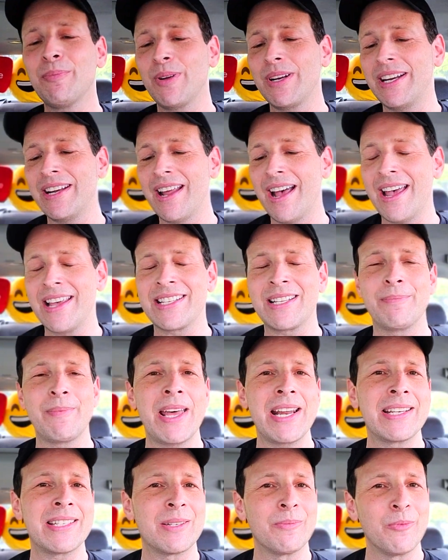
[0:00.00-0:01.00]
pretty nice. I'm
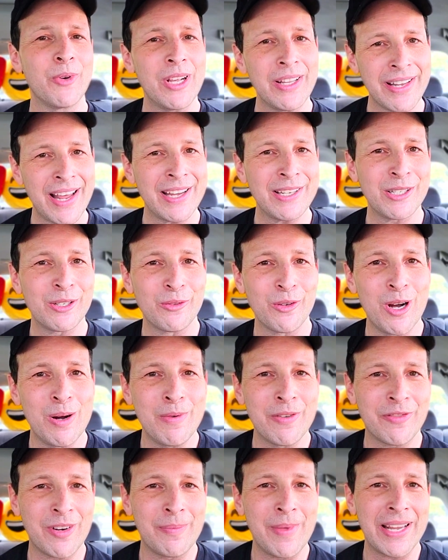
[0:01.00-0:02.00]
getting some real nice
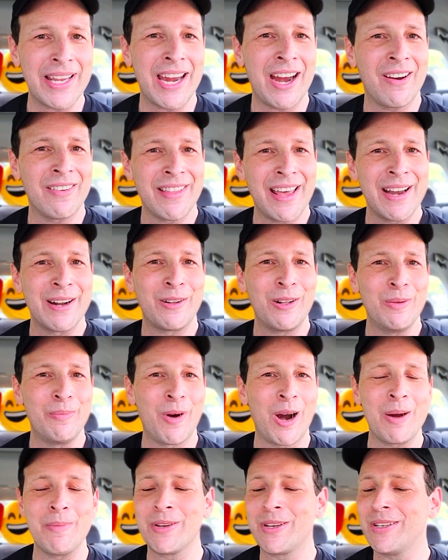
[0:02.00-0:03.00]
aroma from that Carolina Gold
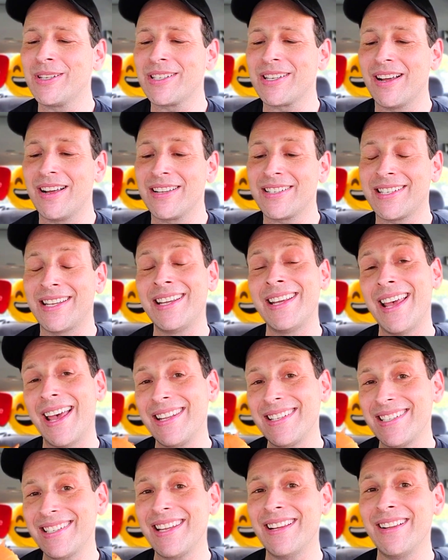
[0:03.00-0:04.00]
barbecue sauce,
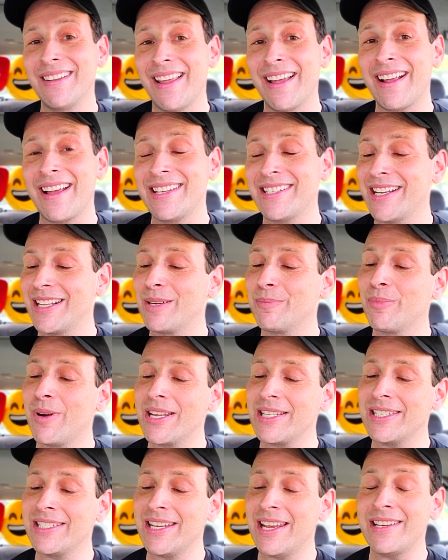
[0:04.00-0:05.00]
and still, like I said, the
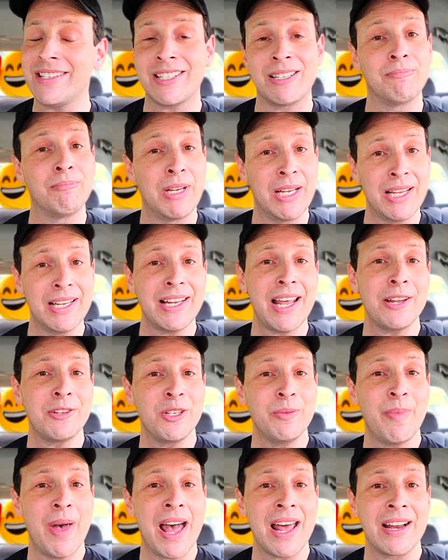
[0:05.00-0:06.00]
presentation, not
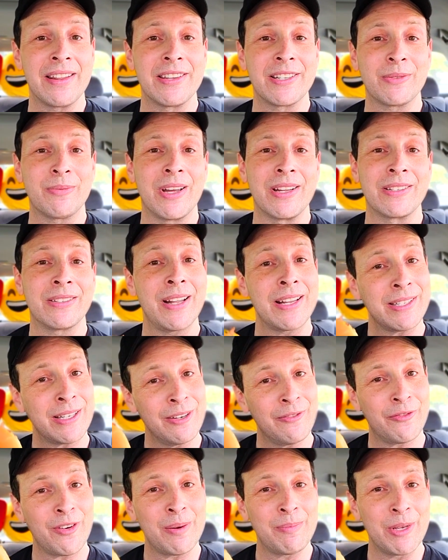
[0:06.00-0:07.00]
too bad on this one. So let's
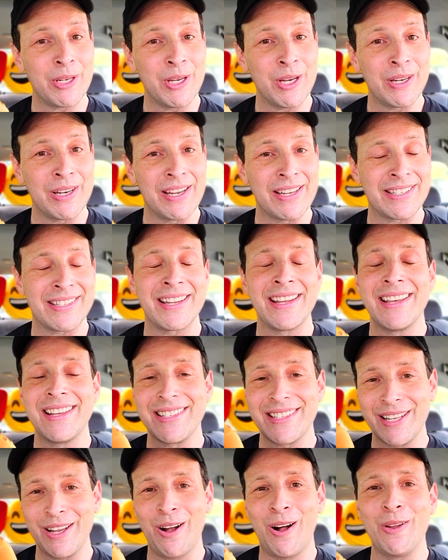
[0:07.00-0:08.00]
confirm the goodness.
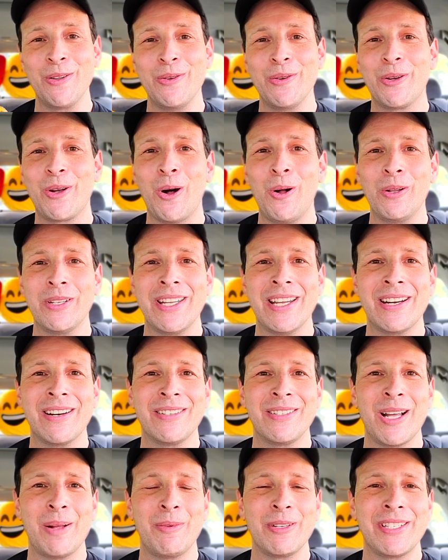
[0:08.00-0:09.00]
It's the all-new Gold
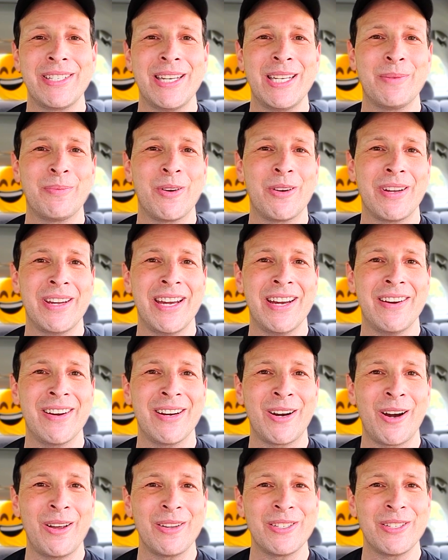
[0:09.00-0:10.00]
Digger Double Cheeseburger here
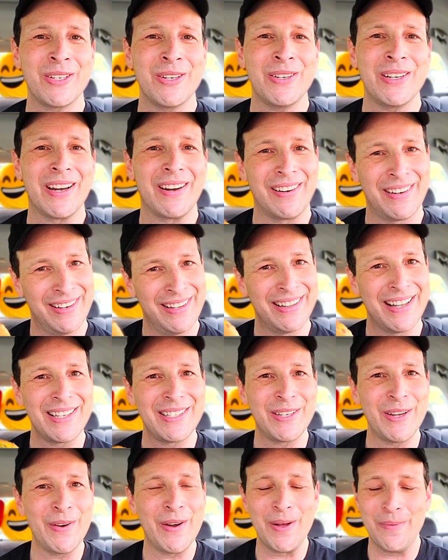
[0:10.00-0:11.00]
at Carl's Junior
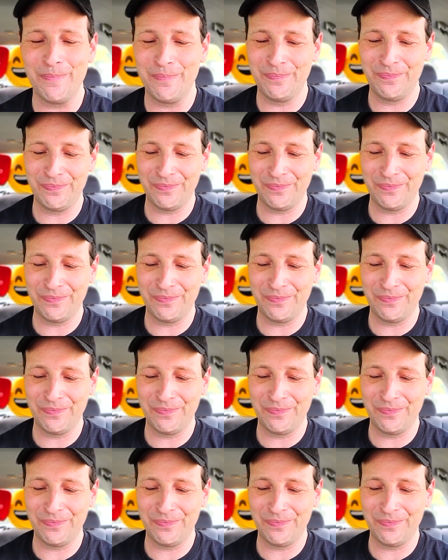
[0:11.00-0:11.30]
Let's do it.